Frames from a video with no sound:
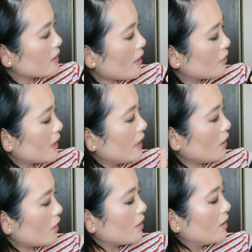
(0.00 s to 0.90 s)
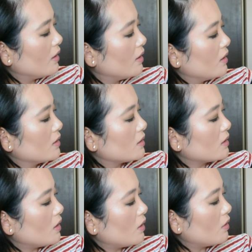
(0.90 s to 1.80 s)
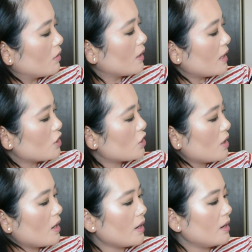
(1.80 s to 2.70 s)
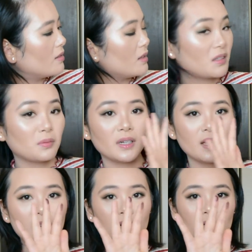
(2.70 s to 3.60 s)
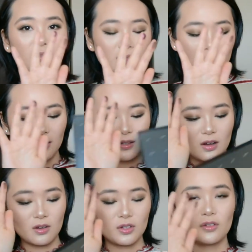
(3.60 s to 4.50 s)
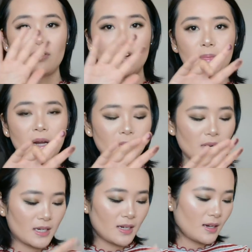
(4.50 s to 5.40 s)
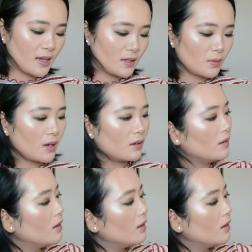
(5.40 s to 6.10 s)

down here so let's try this one out. It is also very pigmented as well.